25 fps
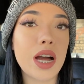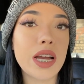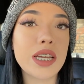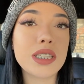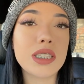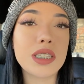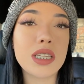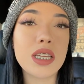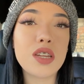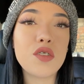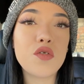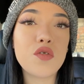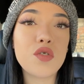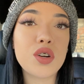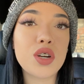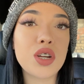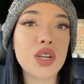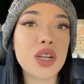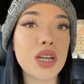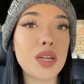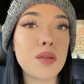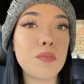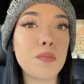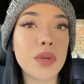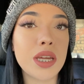I did for a
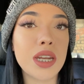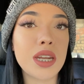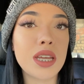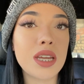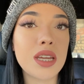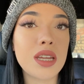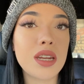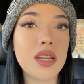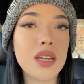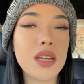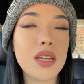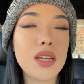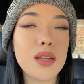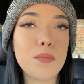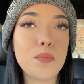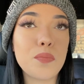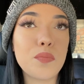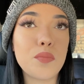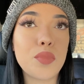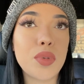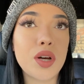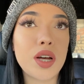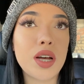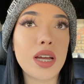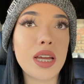good minute,
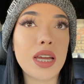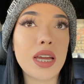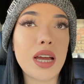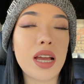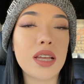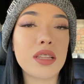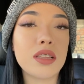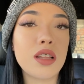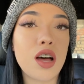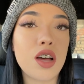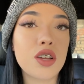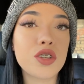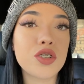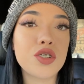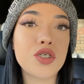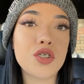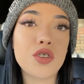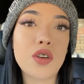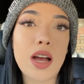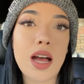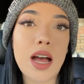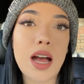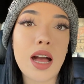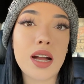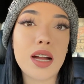but I lost
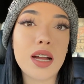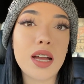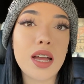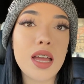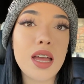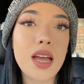track.